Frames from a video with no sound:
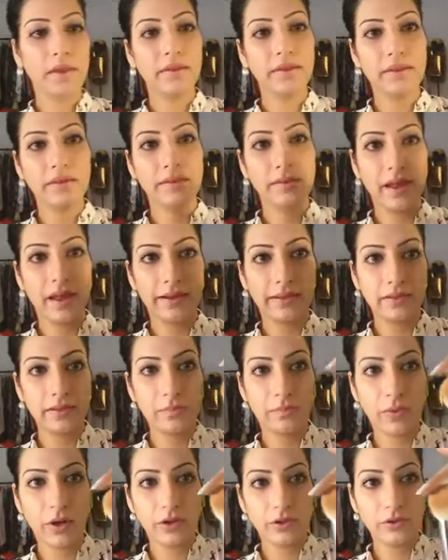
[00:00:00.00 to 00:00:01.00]
this
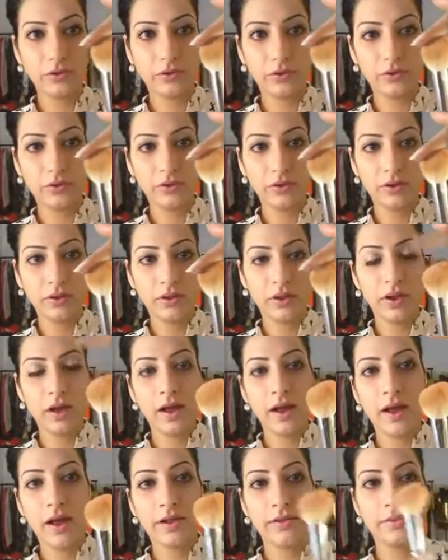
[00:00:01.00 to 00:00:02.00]
diagonal brush.
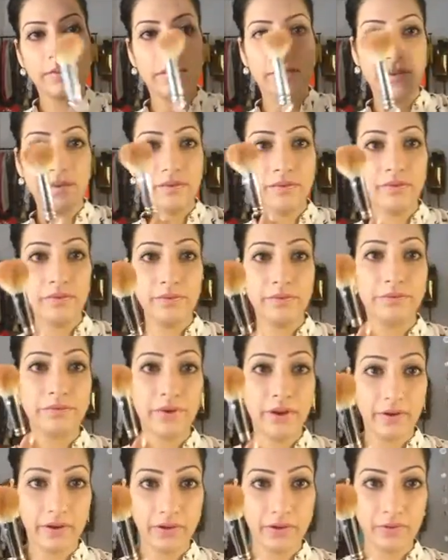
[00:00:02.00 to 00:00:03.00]
This is
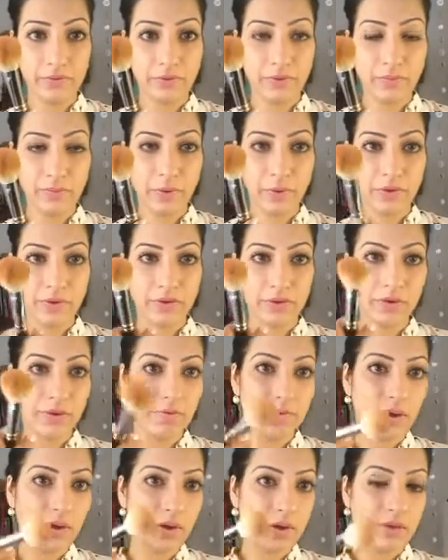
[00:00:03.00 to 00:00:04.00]
very good for
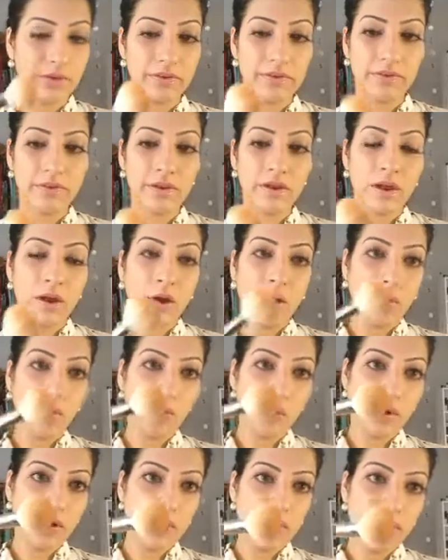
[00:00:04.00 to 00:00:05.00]
bronzer because
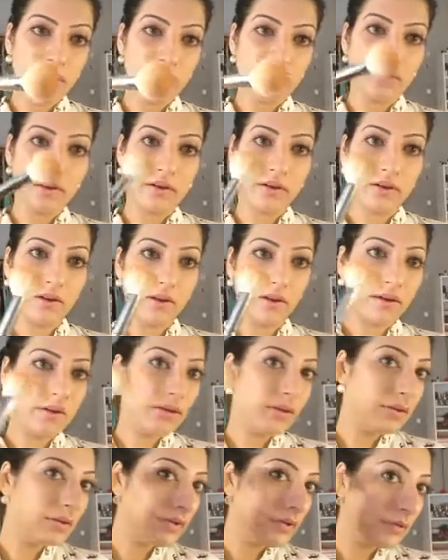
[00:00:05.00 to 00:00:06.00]
we
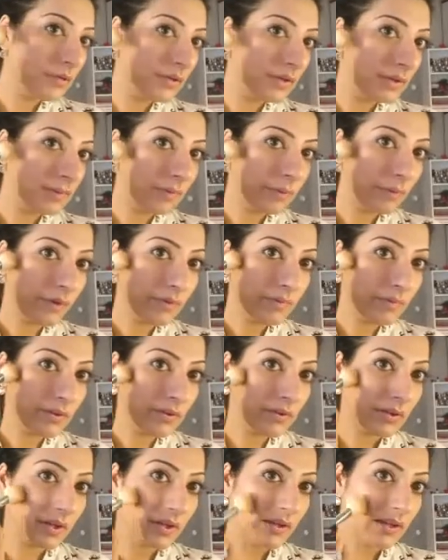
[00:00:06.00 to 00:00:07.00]
use it pretty
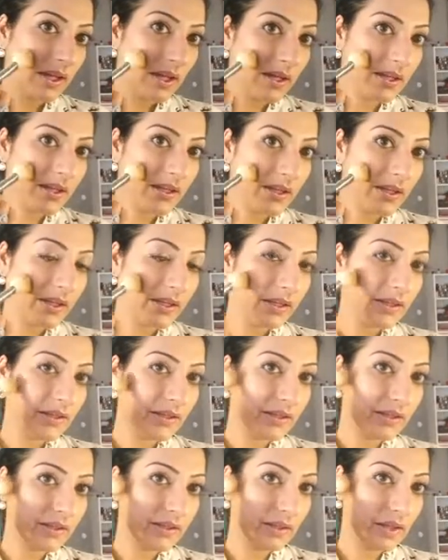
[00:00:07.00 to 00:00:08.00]
much like that,
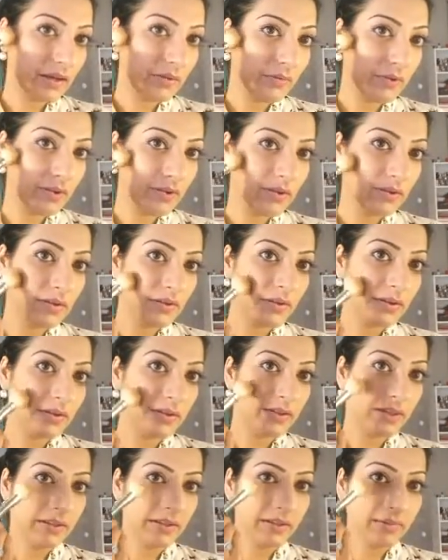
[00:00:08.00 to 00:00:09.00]
and
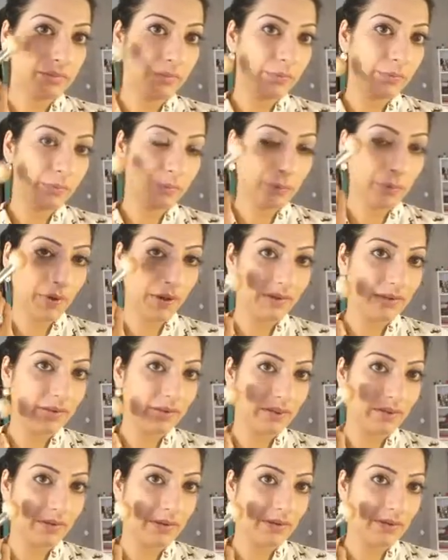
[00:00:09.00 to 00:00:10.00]
it doesn't spread
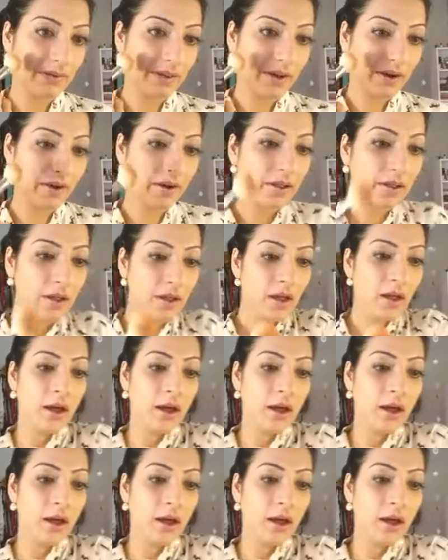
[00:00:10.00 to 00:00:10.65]
here and there